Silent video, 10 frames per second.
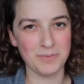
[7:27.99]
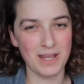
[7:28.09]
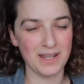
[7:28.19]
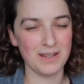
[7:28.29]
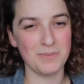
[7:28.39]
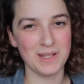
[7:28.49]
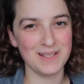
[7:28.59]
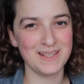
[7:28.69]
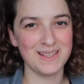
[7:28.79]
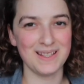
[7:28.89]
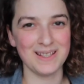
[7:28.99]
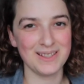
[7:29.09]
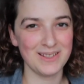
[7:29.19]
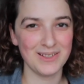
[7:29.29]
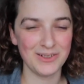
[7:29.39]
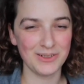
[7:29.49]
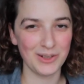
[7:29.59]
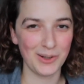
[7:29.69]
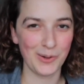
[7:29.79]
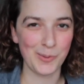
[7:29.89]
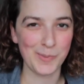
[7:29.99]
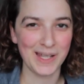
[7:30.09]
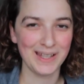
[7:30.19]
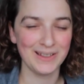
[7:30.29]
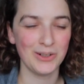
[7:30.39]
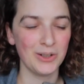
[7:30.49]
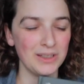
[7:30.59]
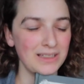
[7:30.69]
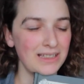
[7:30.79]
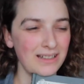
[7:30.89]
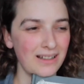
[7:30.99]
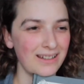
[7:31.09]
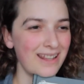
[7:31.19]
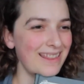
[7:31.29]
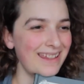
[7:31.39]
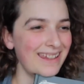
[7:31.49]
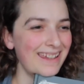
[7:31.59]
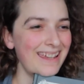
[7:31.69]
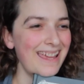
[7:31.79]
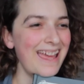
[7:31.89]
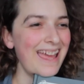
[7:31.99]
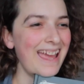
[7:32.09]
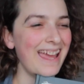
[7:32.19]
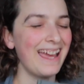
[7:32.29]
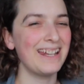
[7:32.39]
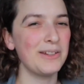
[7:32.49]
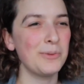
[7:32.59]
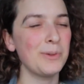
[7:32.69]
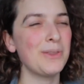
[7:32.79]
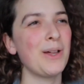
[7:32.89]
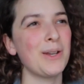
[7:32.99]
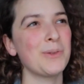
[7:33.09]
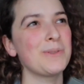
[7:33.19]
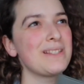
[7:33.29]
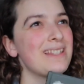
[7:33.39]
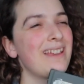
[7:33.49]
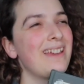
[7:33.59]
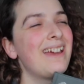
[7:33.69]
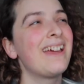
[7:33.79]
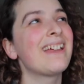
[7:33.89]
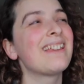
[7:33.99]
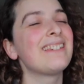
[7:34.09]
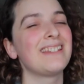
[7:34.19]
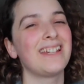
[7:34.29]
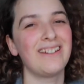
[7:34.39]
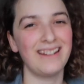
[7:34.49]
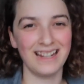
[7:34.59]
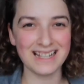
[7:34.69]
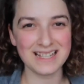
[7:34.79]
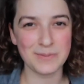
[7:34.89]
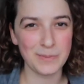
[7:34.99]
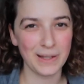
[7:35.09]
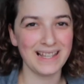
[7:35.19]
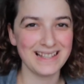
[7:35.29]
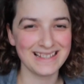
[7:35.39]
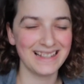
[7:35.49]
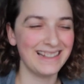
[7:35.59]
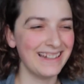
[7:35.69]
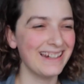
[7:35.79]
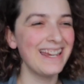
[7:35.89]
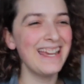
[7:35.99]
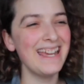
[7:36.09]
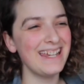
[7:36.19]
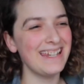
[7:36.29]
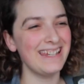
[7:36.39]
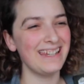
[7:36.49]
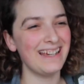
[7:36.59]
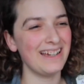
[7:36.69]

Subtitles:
meets this younger man called Leon, I think, and we thought it was hilarious because in here he